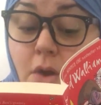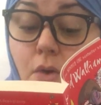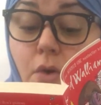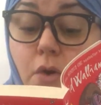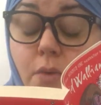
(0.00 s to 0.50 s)

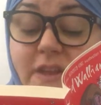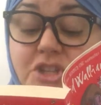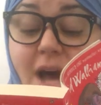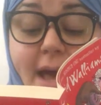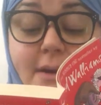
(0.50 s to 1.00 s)
or her only
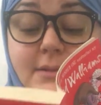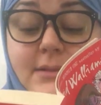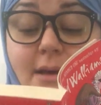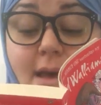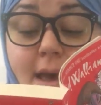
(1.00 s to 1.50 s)
child,
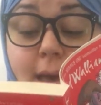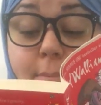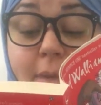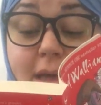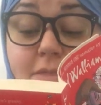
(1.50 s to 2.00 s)

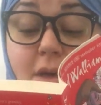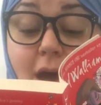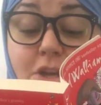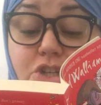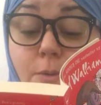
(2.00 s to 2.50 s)
Ben
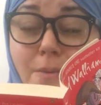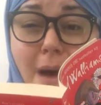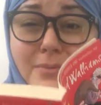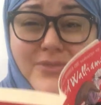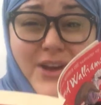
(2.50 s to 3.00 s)
thought she would
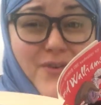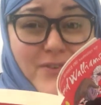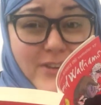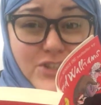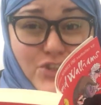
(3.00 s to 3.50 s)
probably go
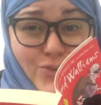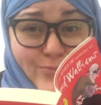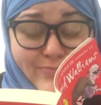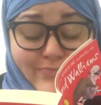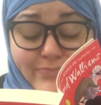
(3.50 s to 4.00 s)
for the shoe.
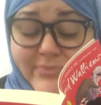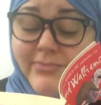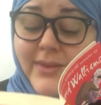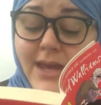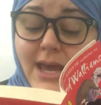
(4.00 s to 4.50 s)

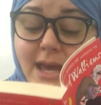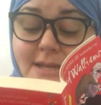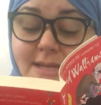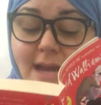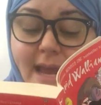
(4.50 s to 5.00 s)

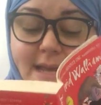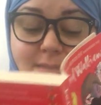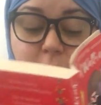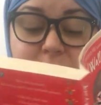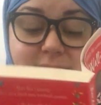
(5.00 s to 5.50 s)
Tonight, his
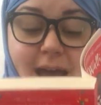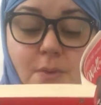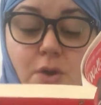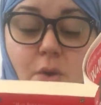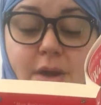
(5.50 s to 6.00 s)
mom and dad
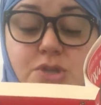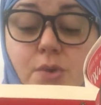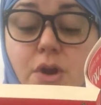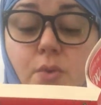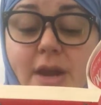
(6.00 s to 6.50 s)
were going to
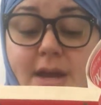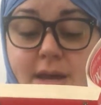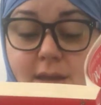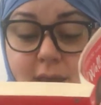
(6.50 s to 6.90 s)
an arena